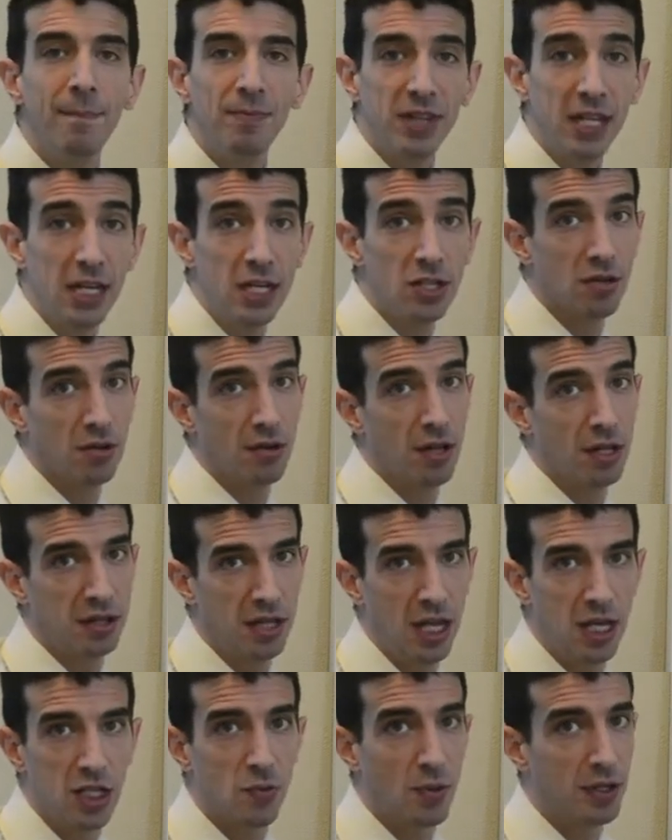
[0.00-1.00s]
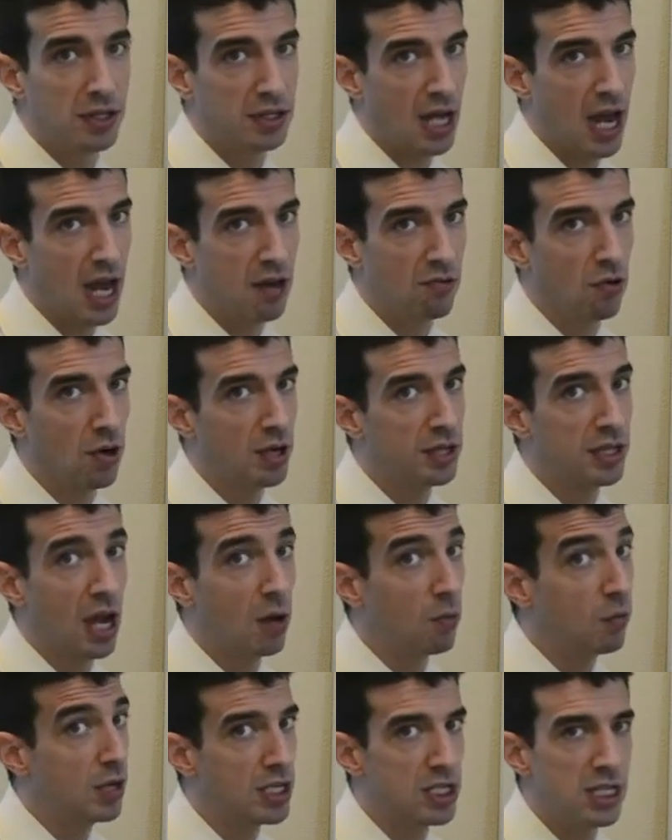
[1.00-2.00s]
These are the things with thyroid
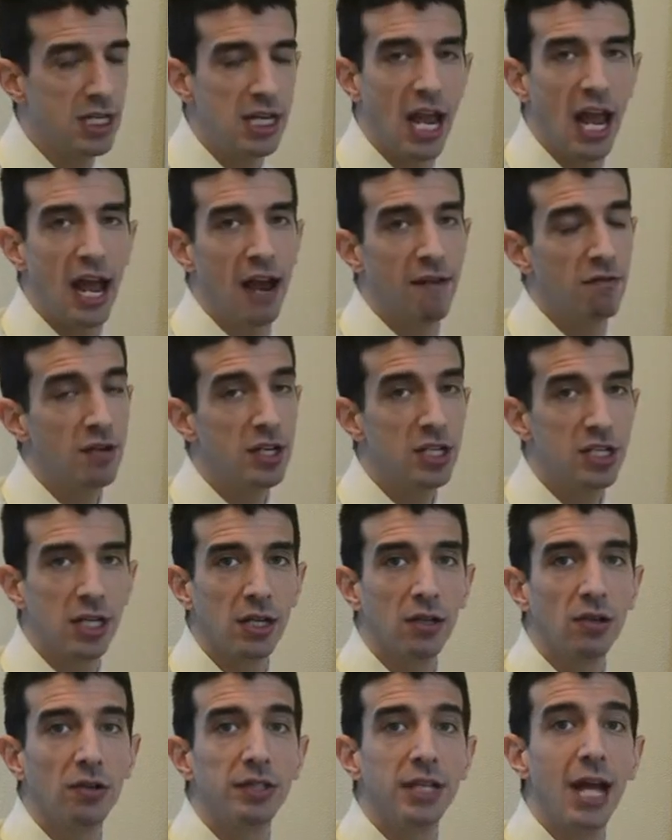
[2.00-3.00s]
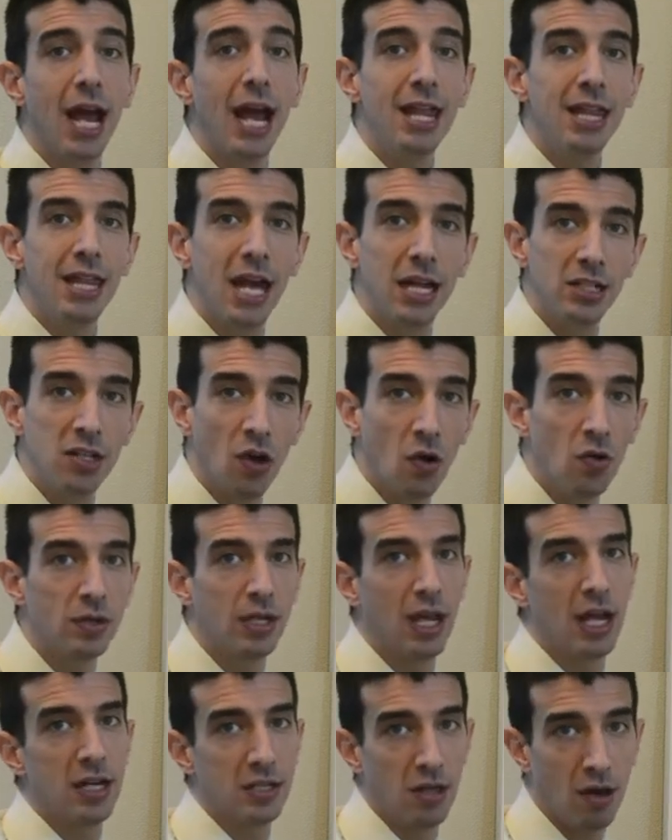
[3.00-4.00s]
that we see every single day that don't
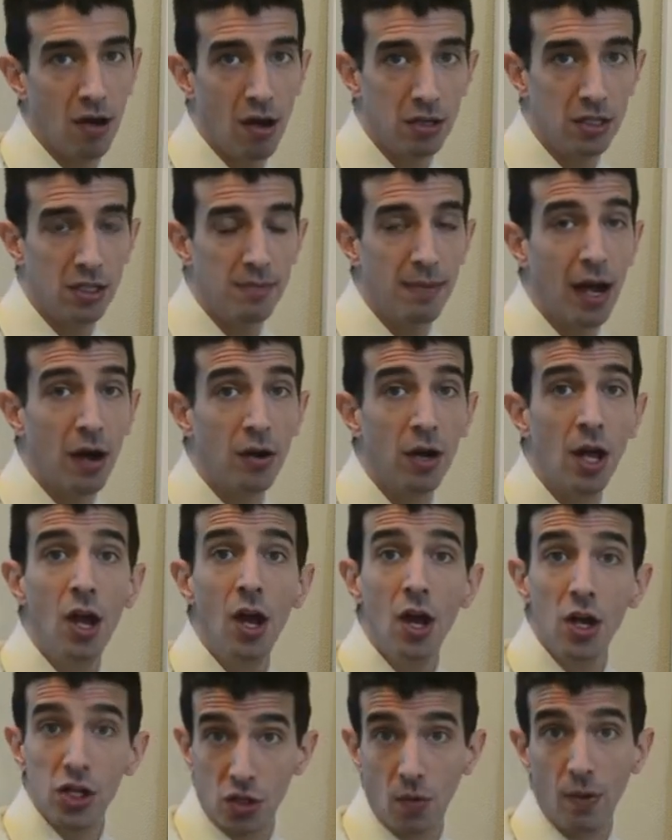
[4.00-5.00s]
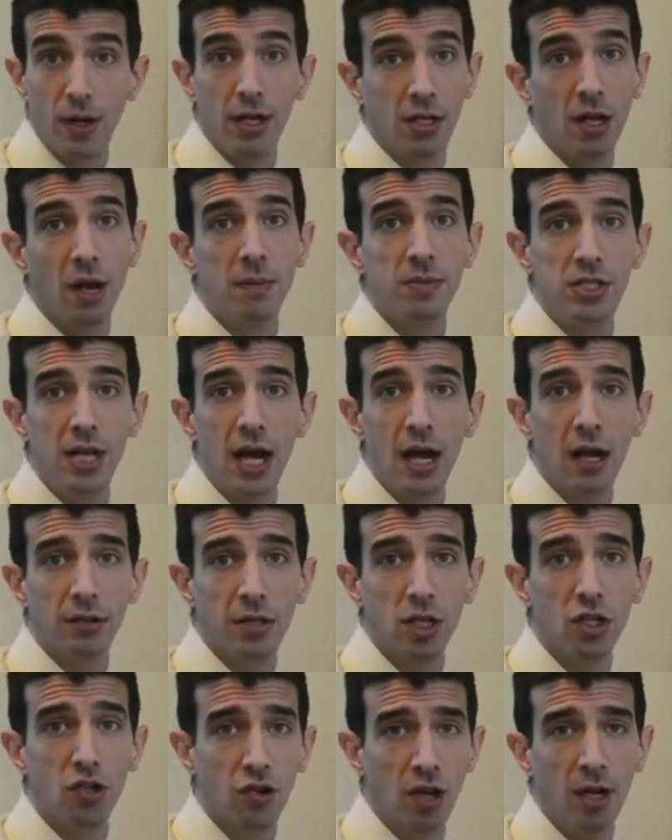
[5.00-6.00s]
get talked about. So when it comes down
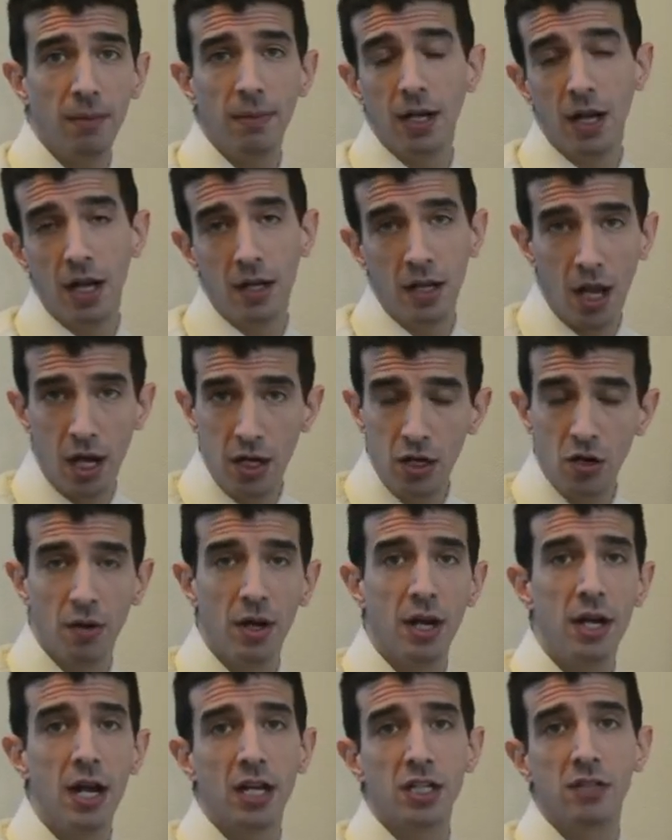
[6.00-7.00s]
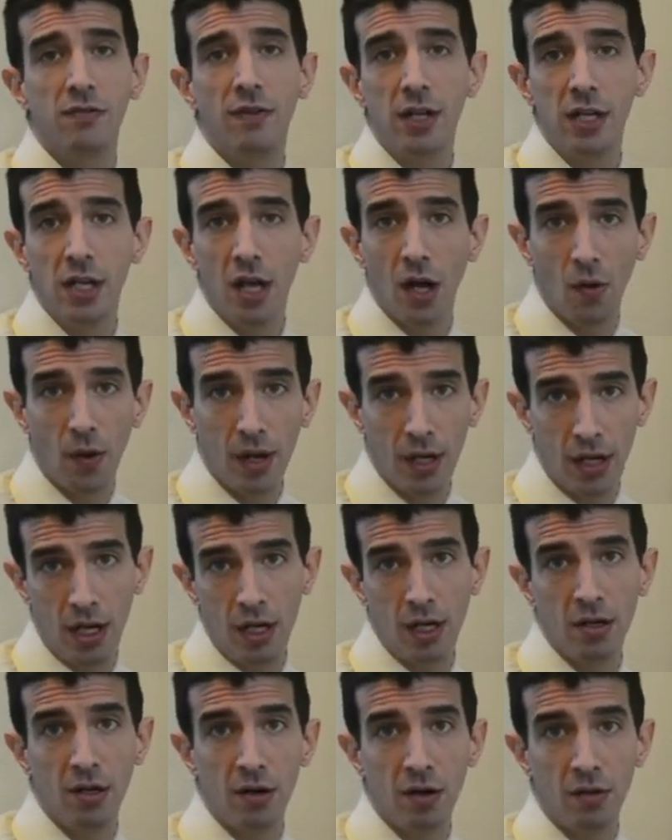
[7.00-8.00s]
to treatment, and you know, in the next video and
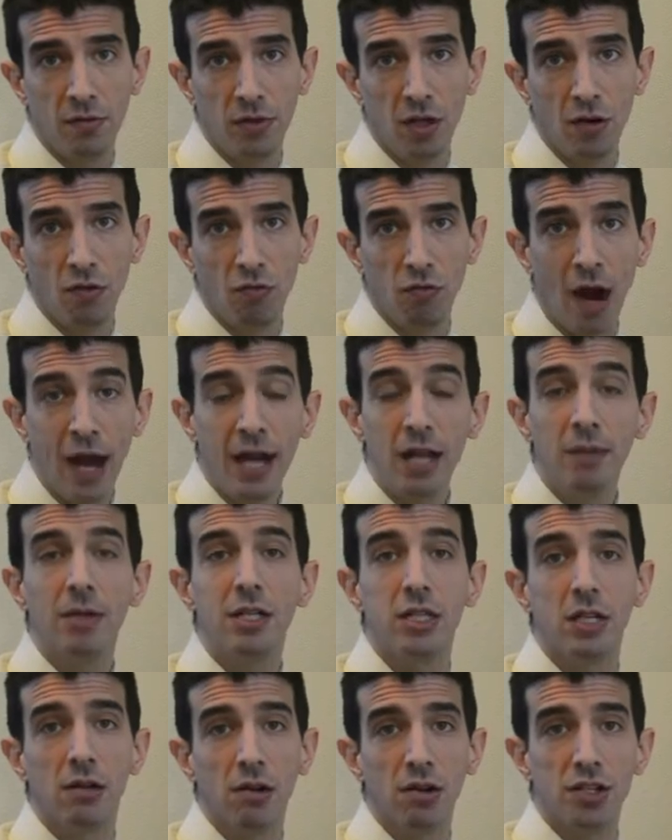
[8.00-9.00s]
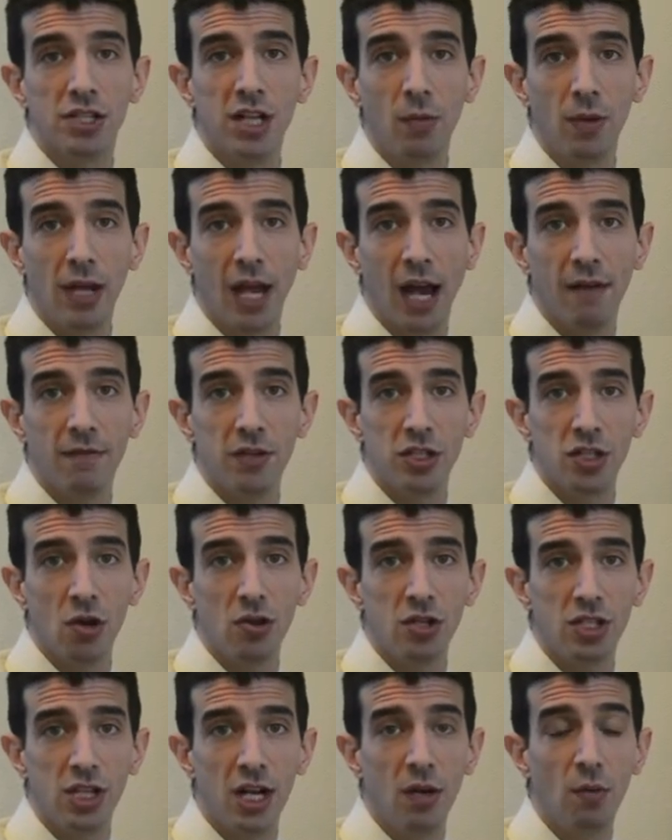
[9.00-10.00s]
in the writing materials that we have
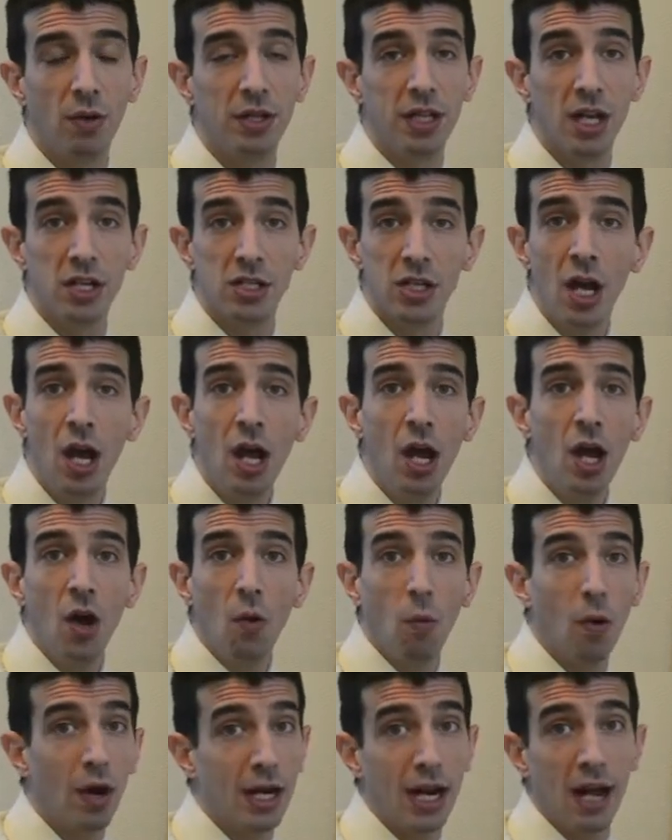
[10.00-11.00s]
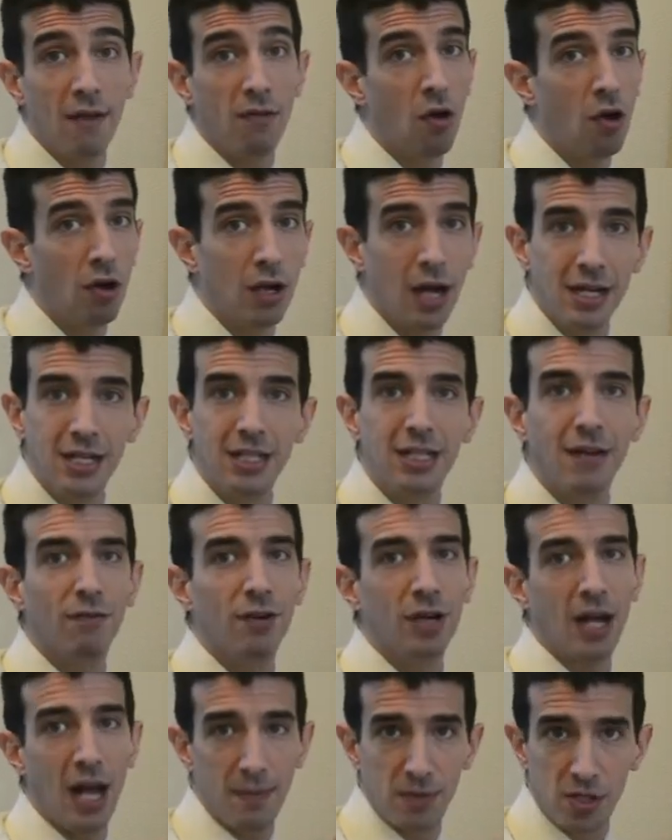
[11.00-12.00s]
associated with this, we're going to have all kinds of
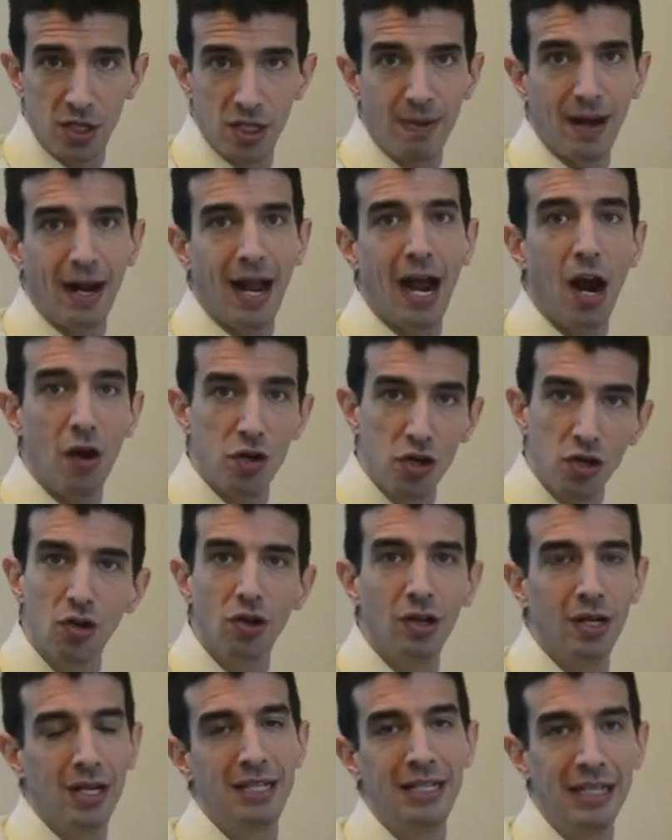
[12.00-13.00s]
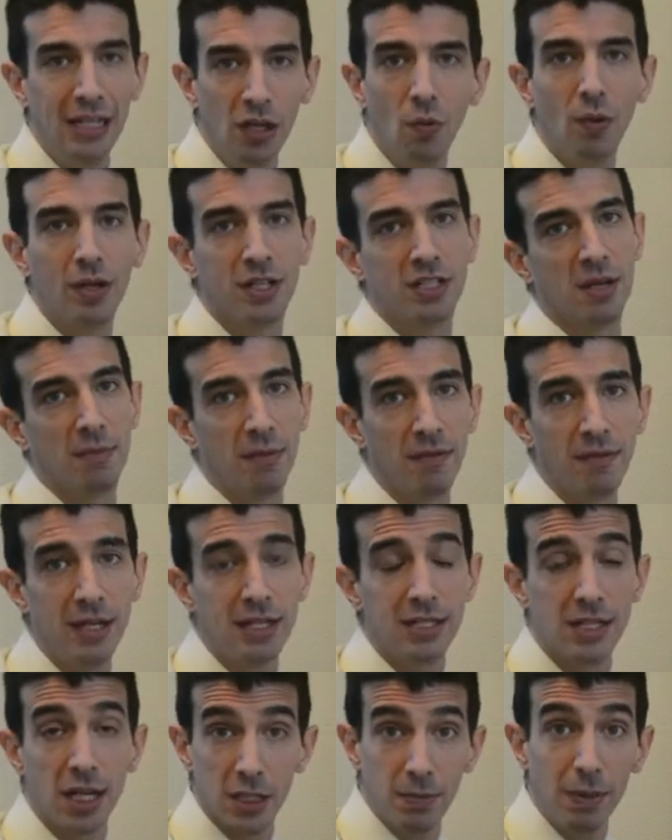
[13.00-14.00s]
different options about how you're going to deal with some of
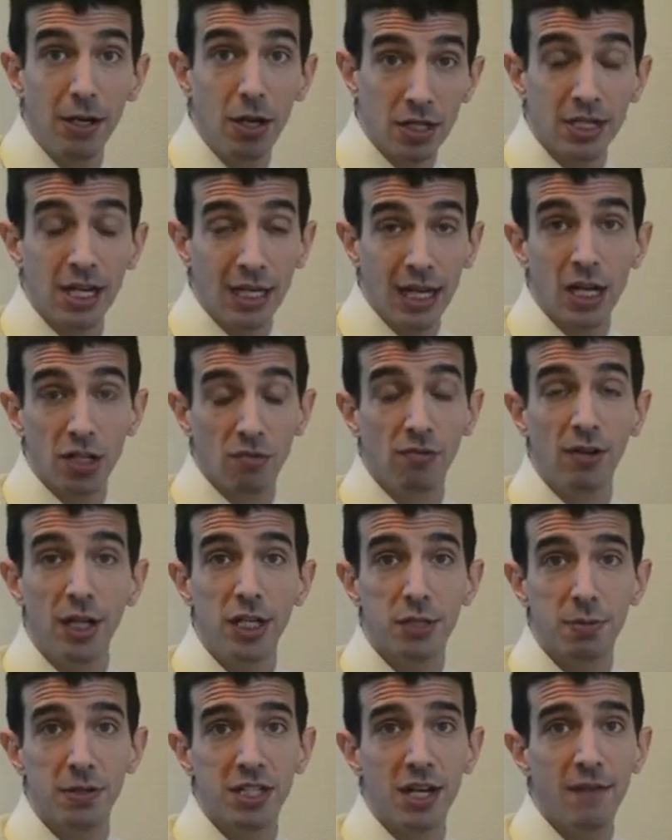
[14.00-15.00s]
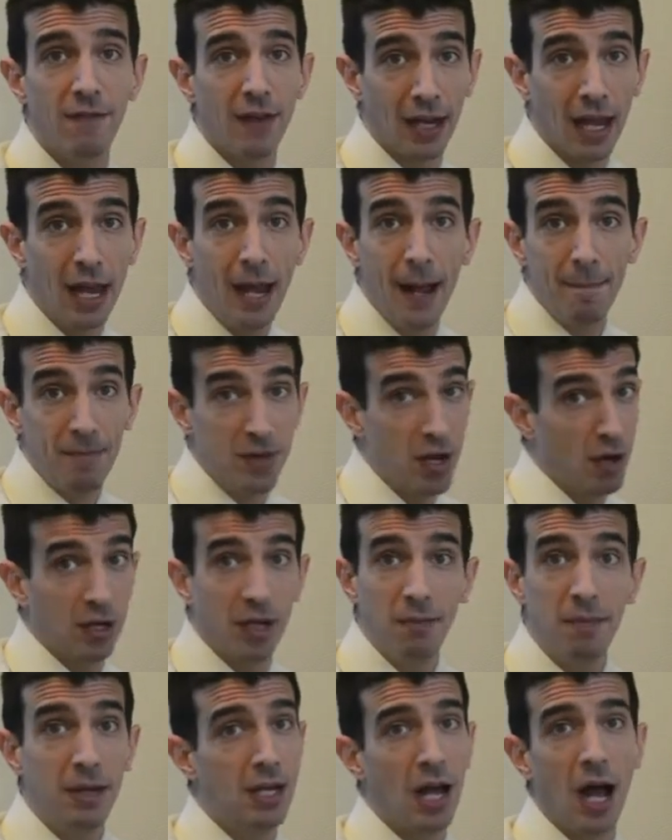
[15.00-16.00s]
these things, because it gets really specific. There
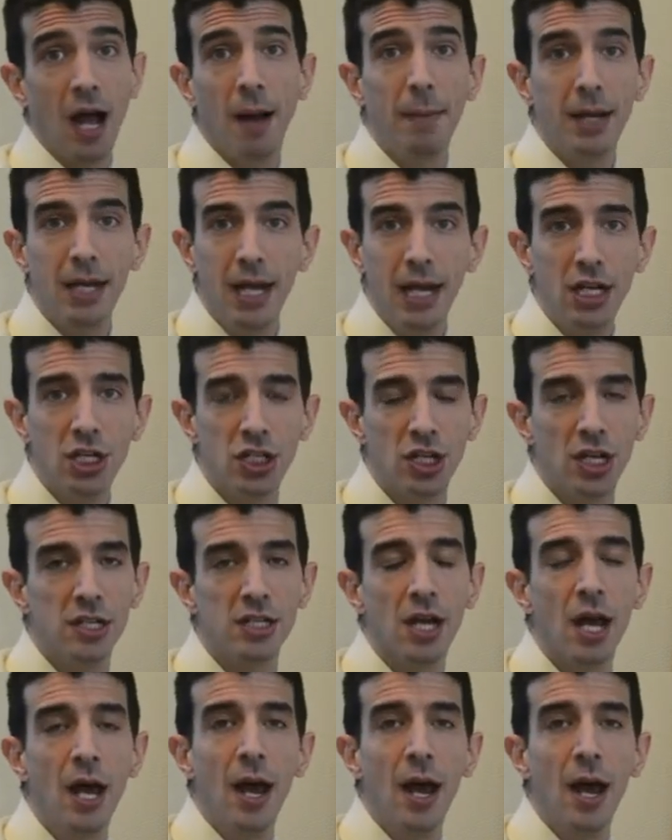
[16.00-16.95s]
can be combinations,